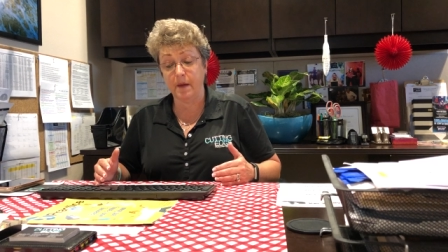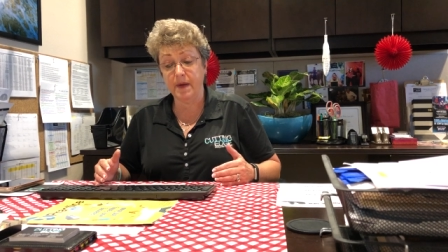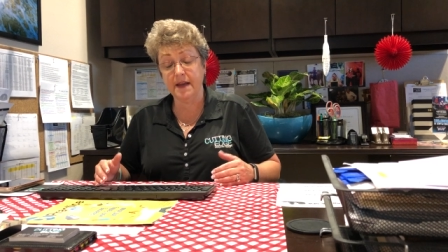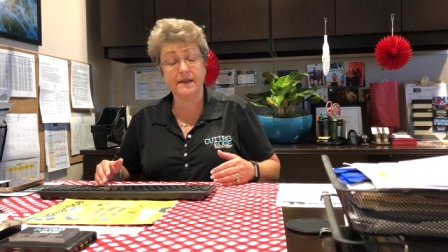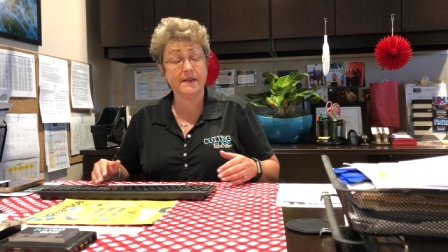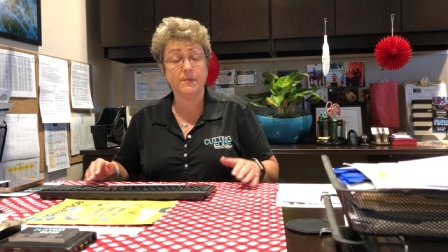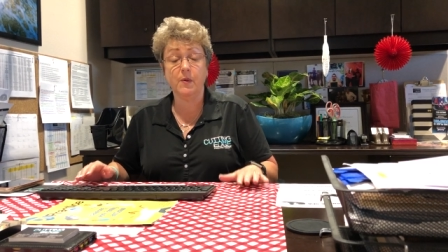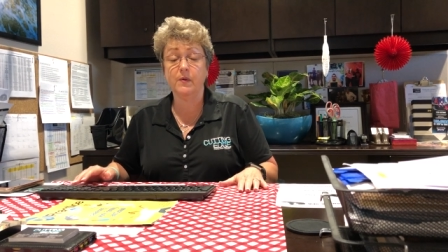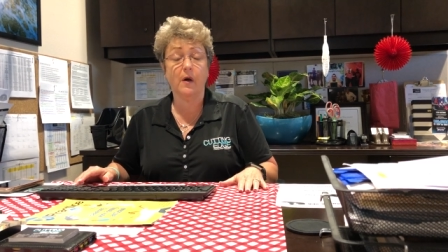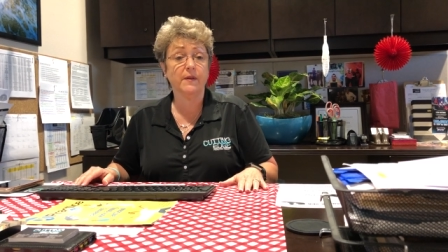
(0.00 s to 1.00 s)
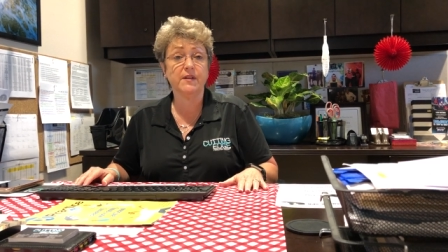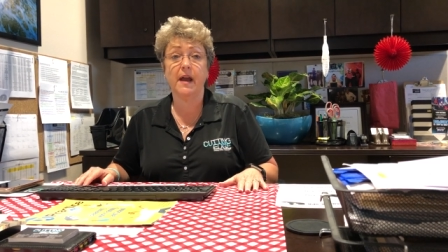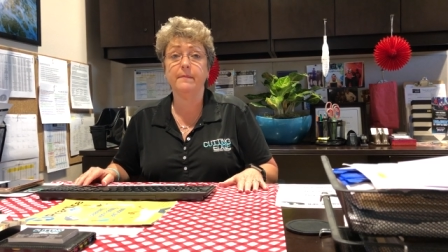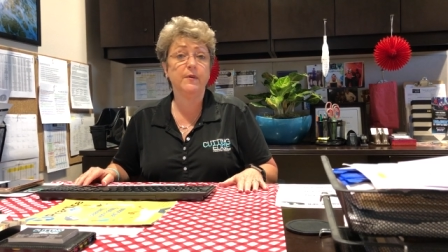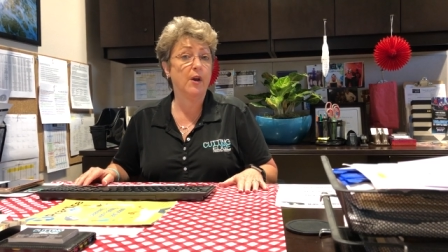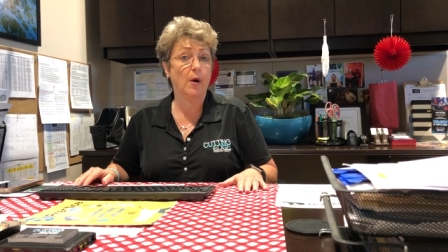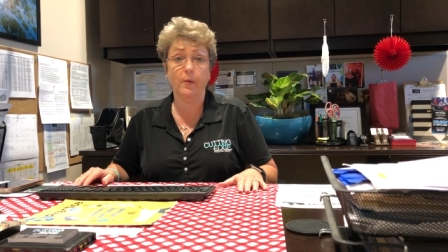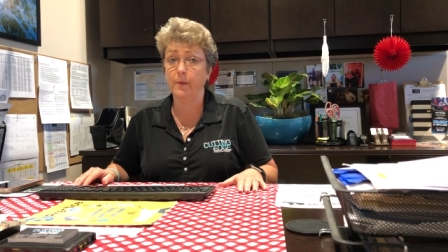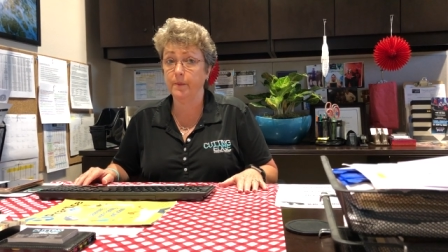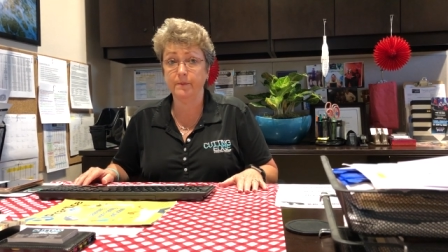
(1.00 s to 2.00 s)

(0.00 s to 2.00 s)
up is it smooth all the time no